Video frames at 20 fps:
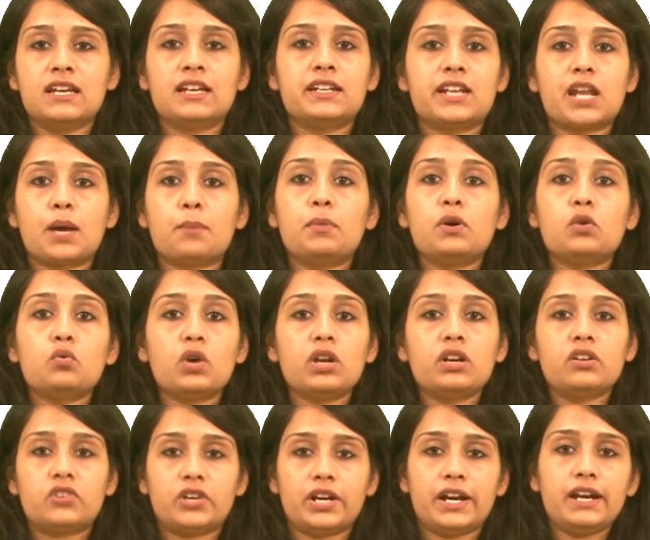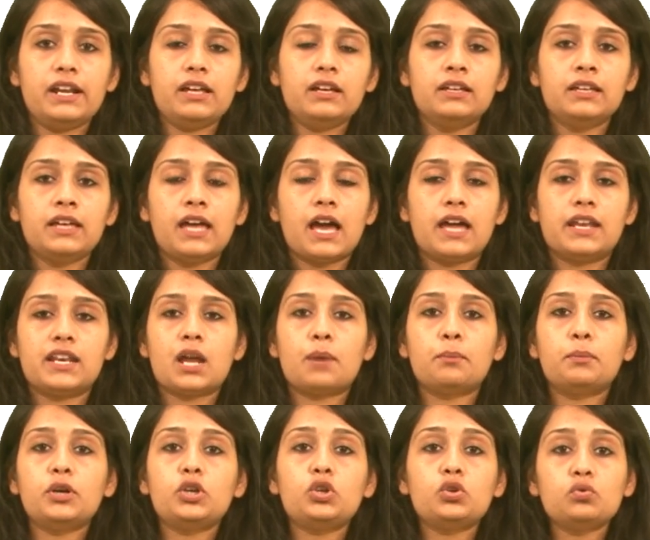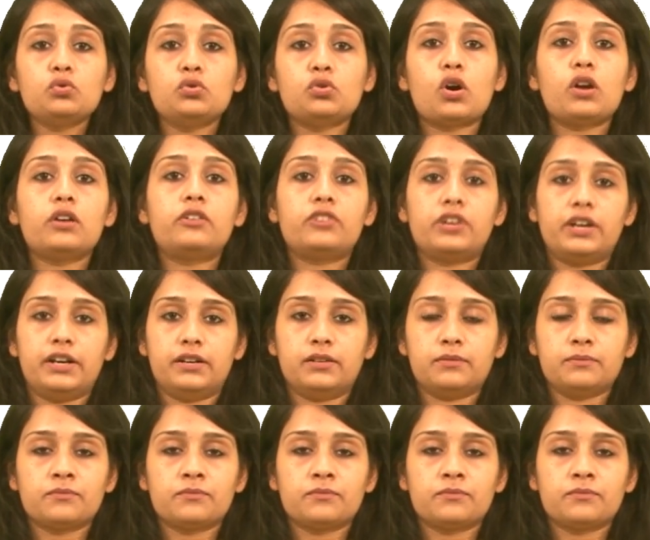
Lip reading: number 1 red and number 2 not red?